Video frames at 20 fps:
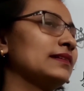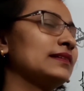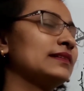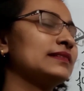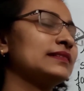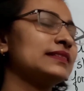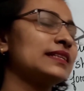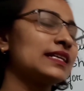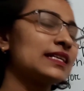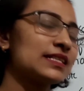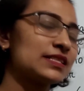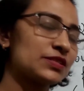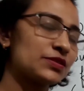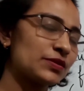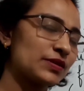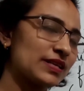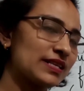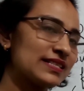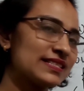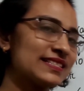Dear
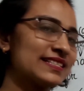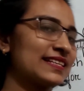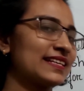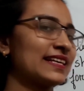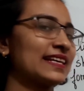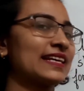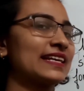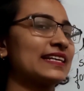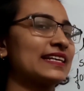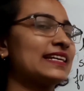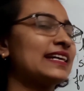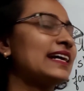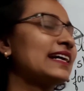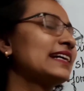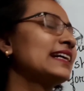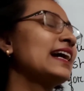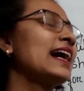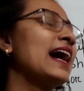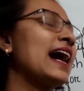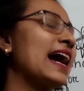students,
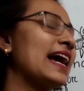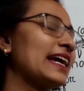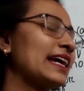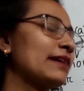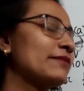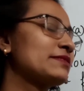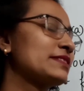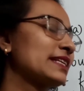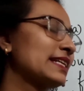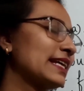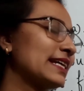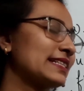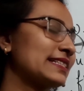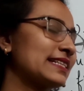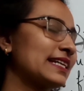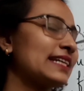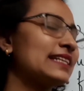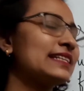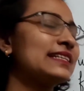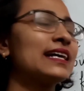here I have
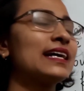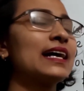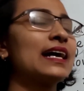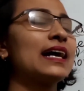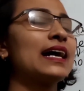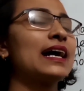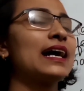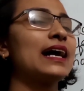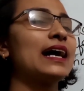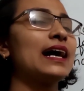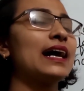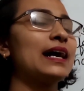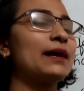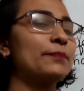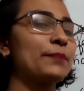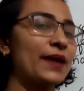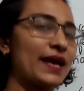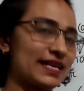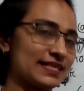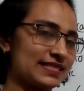selected a
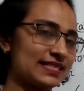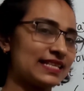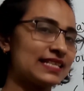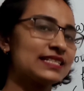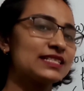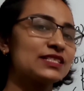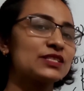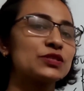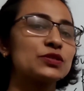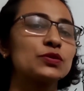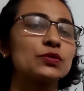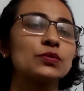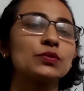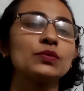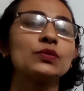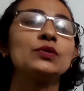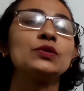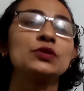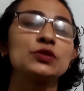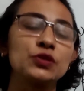passage
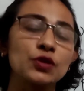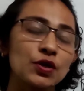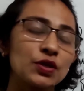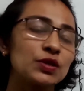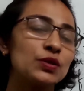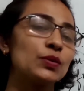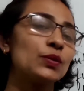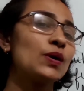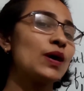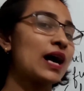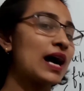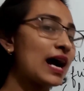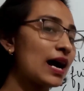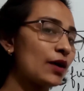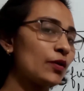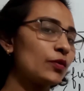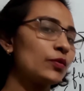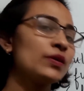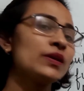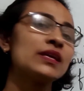to show you
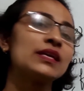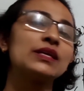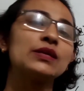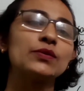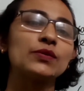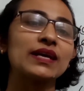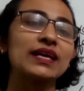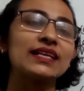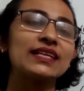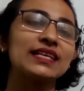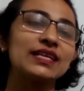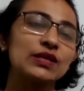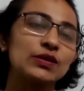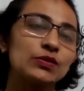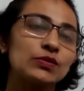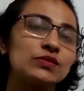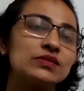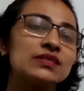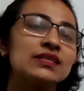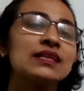how you can
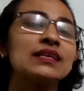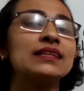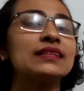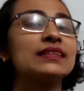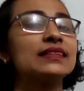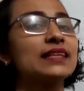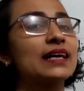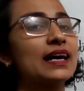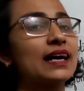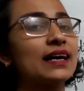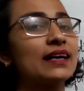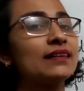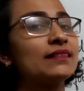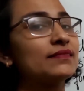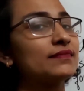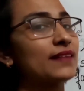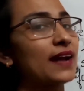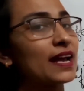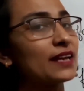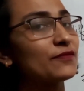use the
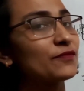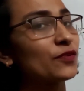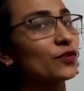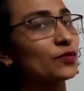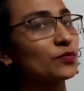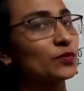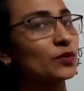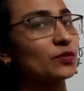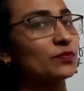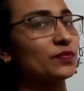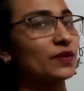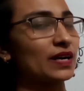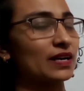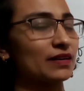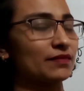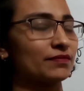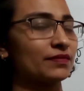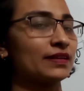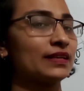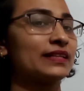right form of
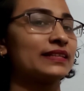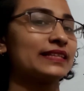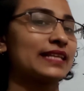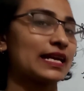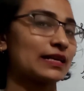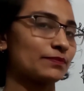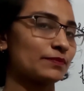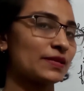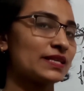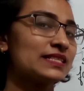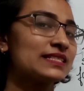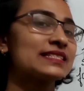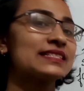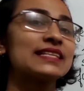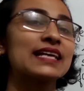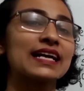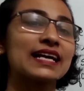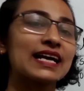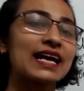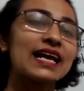verb. That means
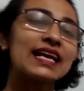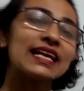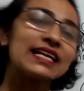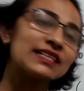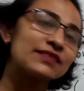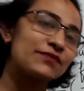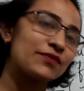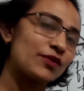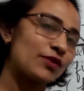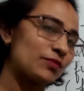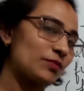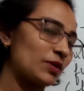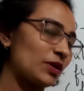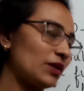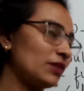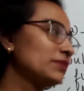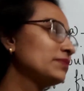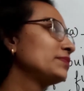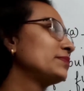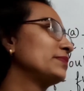the correct form
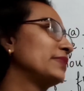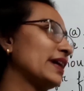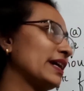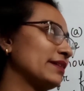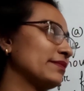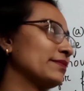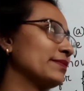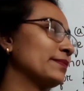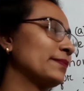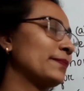of verb.